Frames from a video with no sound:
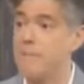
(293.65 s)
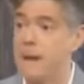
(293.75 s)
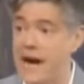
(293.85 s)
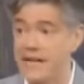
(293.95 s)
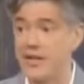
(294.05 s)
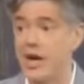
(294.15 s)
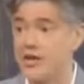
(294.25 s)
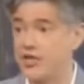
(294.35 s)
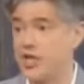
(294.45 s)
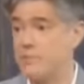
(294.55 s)
Buy
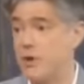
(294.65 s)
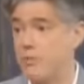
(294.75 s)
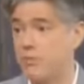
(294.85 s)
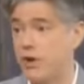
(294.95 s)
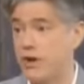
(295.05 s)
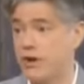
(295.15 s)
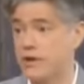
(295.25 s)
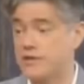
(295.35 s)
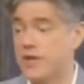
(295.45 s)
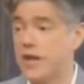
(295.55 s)
non-GMO
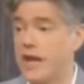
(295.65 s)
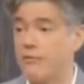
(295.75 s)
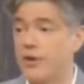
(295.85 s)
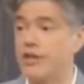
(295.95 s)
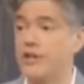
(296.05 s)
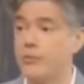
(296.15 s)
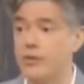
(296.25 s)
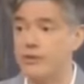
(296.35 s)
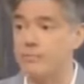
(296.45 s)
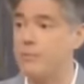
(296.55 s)
products. And
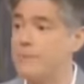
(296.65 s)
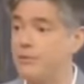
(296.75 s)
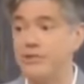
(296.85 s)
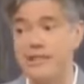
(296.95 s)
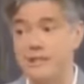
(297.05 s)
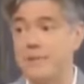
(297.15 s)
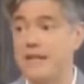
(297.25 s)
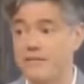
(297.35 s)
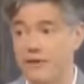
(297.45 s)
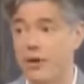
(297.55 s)
really, people need to
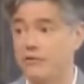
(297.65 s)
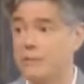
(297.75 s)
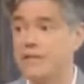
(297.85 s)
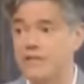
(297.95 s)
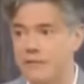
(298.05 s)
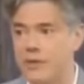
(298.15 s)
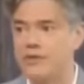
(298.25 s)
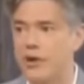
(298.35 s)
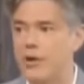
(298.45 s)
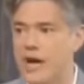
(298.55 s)
be involved because if we
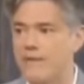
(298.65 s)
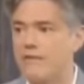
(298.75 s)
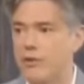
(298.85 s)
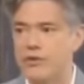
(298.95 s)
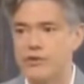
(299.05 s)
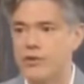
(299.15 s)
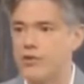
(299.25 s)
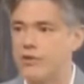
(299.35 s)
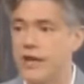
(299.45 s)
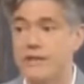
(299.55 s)
don't have our voices
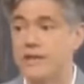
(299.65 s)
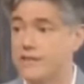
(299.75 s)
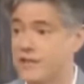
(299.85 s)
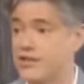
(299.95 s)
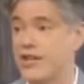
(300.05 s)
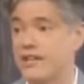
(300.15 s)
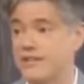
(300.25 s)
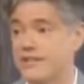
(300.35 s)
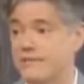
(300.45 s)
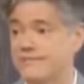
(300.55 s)
heard, nothing's going to
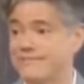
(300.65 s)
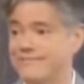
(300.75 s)
change.